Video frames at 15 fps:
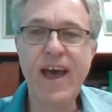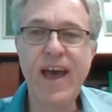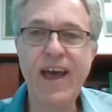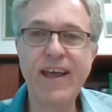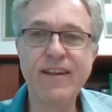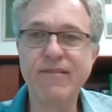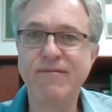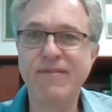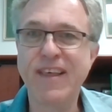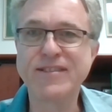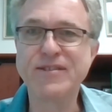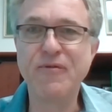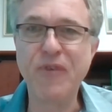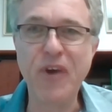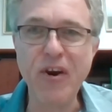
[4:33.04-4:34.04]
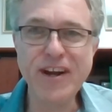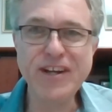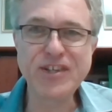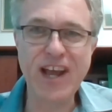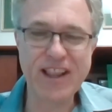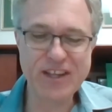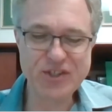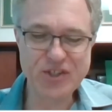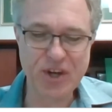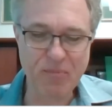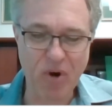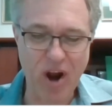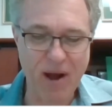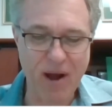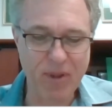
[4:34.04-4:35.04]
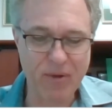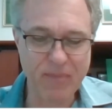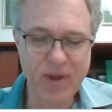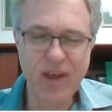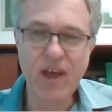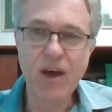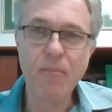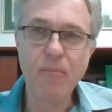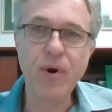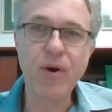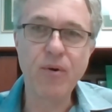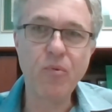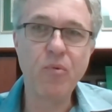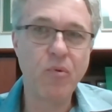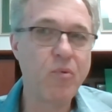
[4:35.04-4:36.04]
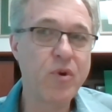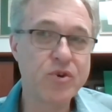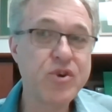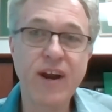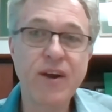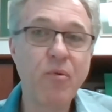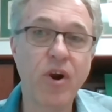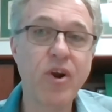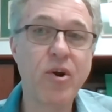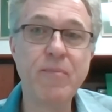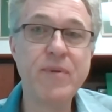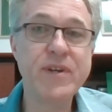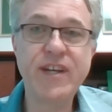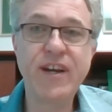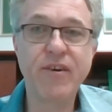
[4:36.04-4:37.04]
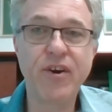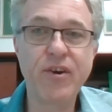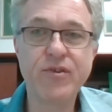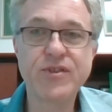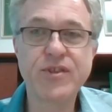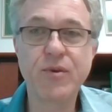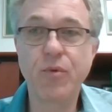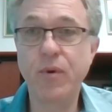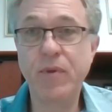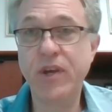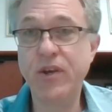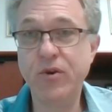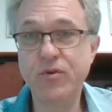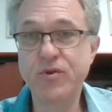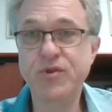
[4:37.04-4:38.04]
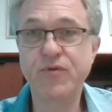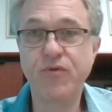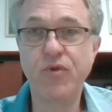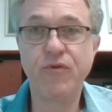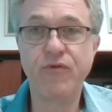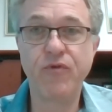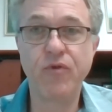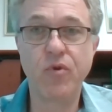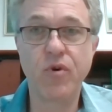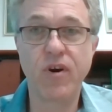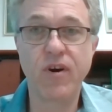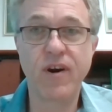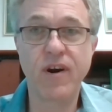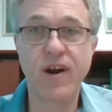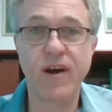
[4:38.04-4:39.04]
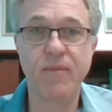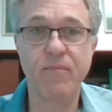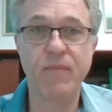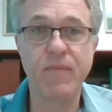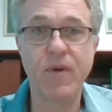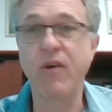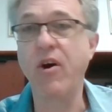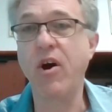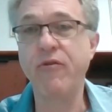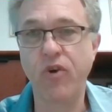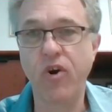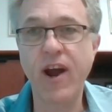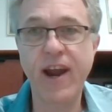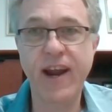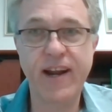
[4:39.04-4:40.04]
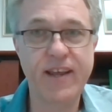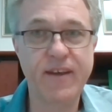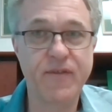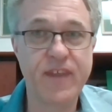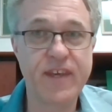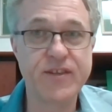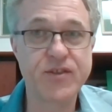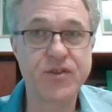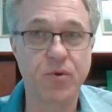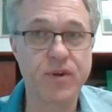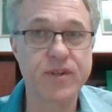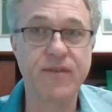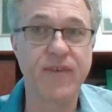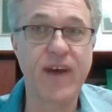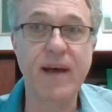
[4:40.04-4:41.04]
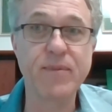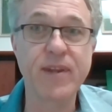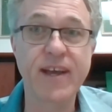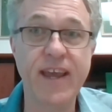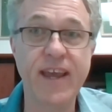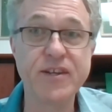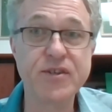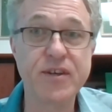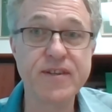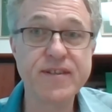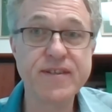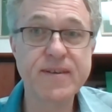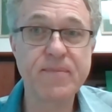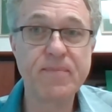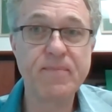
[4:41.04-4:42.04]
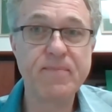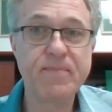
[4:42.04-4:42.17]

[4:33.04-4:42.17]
And that's a very challenging problem, but we're trying to work on materials that would be useful for a variety of these sorts of applications.